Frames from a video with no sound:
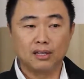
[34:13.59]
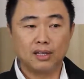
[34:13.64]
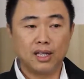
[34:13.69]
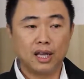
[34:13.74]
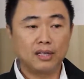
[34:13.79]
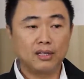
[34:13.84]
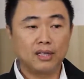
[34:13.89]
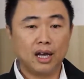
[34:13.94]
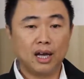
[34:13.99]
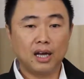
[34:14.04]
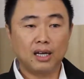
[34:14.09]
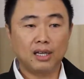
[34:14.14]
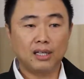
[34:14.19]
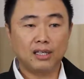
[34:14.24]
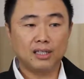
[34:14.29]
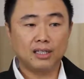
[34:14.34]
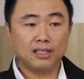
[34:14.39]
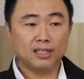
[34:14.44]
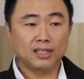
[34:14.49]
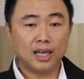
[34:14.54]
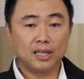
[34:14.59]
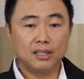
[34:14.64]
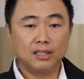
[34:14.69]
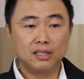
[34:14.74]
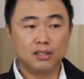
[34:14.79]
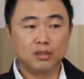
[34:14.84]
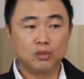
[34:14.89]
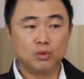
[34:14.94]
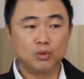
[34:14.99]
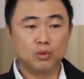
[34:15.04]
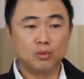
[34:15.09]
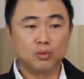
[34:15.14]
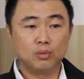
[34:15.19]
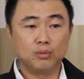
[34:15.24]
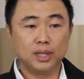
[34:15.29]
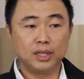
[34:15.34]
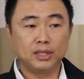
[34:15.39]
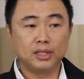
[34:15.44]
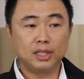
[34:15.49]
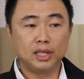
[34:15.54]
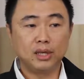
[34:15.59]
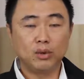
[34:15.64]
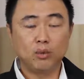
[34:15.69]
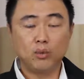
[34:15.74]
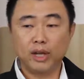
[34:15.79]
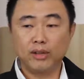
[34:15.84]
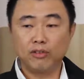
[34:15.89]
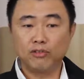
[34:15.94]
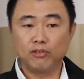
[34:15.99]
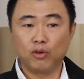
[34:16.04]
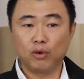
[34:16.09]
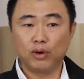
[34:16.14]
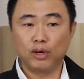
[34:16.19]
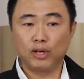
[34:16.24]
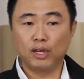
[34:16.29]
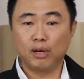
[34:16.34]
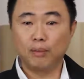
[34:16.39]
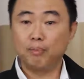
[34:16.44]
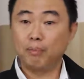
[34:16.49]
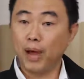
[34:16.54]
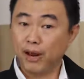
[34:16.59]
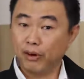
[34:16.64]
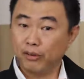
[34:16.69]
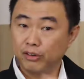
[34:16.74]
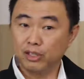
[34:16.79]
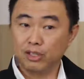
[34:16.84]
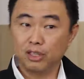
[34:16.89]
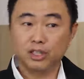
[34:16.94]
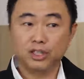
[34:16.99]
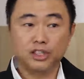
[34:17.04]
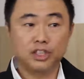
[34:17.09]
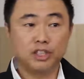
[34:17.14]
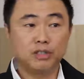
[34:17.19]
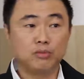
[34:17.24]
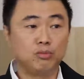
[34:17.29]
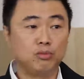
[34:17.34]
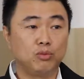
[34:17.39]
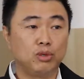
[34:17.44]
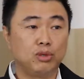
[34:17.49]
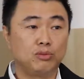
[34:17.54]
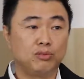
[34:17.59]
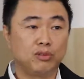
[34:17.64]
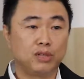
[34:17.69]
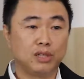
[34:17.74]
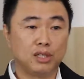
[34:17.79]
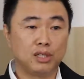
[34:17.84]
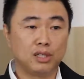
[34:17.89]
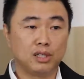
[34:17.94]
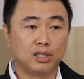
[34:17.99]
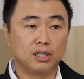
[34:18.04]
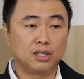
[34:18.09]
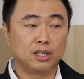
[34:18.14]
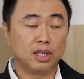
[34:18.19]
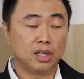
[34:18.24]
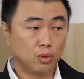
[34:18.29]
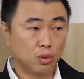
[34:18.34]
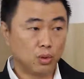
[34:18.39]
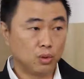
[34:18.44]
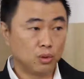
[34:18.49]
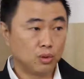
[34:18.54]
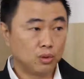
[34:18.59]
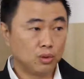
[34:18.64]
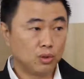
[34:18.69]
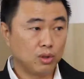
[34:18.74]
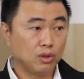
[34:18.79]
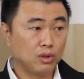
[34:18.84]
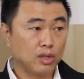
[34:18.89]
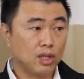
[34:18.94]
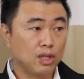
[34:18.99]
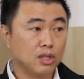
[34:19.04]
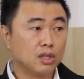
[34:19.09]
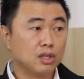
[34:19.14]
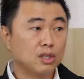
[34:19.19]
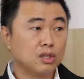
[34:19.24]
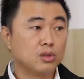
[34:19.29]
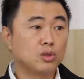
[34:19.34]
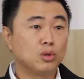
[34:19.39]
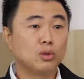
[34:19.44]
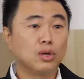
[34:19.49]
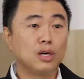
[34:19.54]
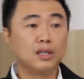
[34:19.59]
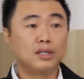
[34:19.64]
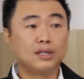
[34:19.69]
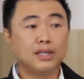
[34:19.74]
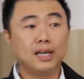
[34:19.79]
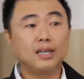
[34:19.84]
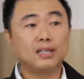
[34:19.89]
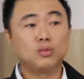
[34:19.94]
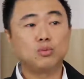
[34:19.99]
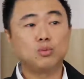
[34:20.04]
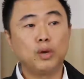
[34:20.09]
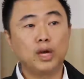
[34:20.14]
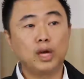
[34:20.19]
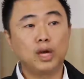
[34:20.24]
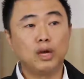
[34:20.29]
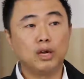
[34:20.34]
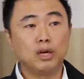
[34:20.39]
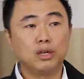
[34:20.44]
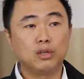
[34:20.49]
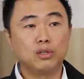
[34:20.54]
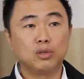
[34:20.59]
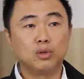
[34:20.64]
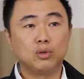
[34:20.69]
Then I decided to basically went for a parentership with Dato'. Okay, so that is where